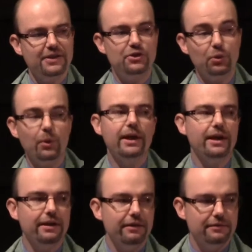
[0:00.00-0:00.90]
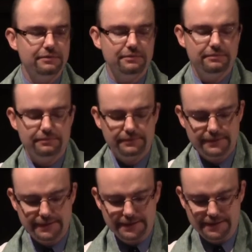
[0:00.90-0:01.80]
you in
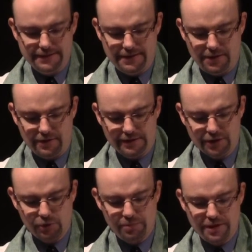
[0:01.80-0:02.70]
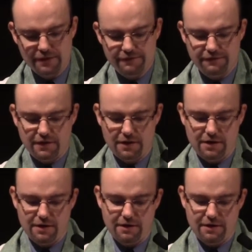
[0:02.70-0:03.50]
on a little bit of